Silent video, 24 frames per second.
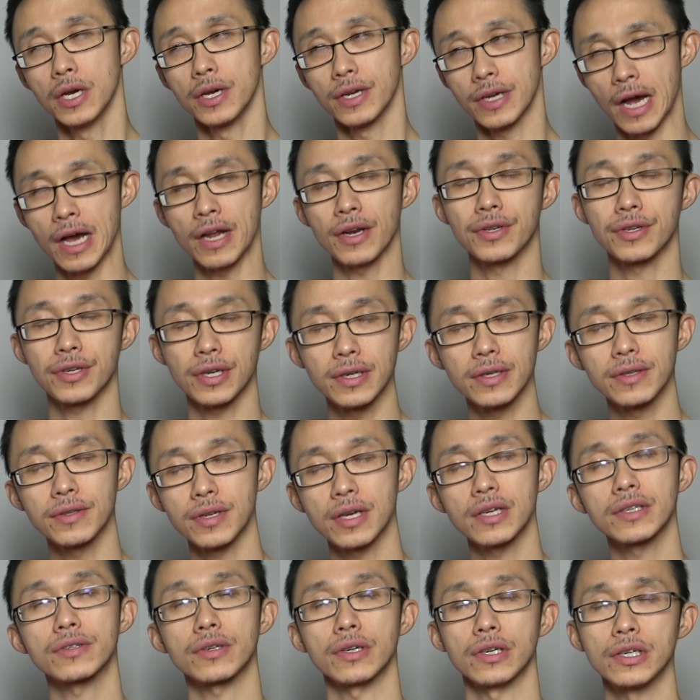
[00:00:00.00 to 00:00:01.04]
kind of t-
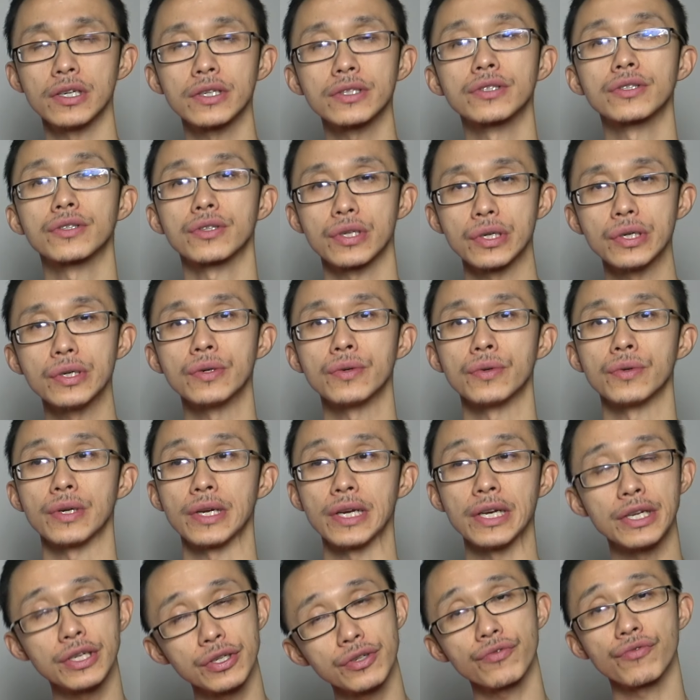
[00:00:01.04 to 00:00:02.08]
tests us too,
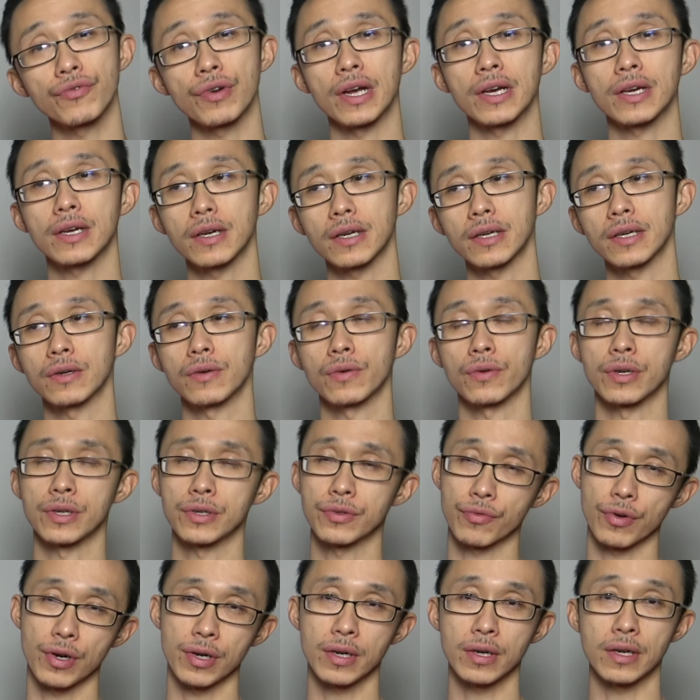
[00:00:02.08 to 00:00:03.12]
indirectly or
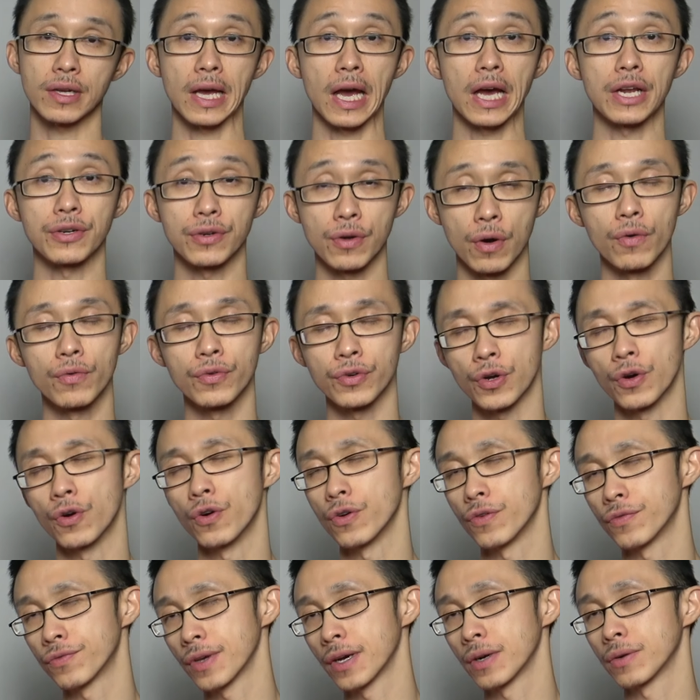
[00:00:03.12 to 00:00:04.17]
indirectly. I don't know
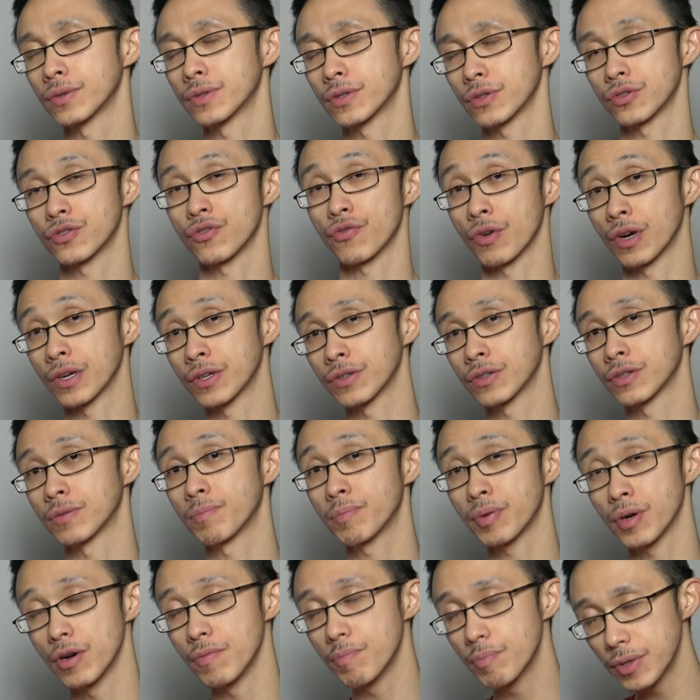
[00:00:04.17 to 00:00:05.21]
if that was the director's
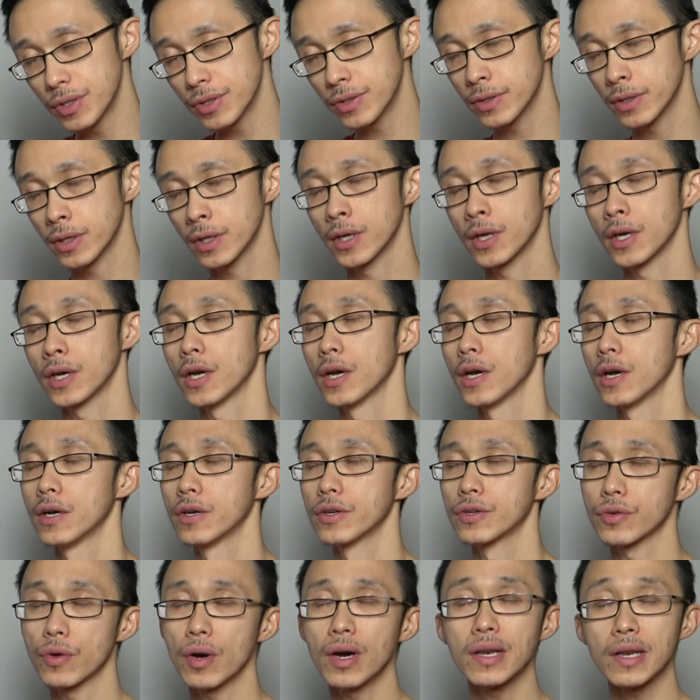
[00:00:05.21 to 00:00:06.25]
purpose,
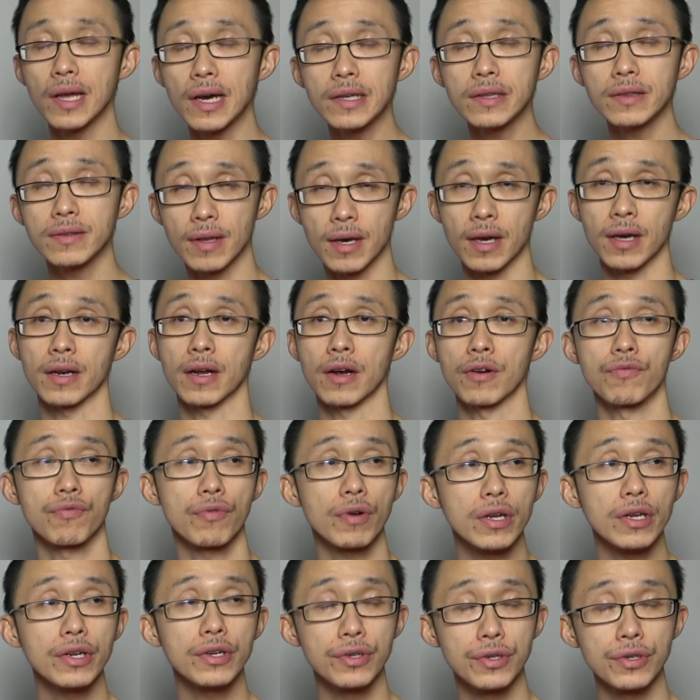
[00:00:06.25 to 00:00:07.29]
so I like that. I
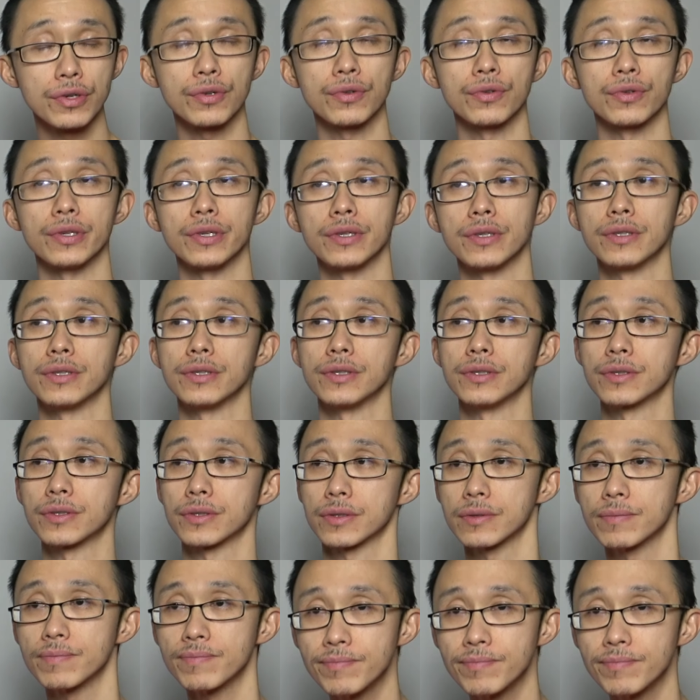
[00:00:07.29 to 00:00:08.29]
really do. Is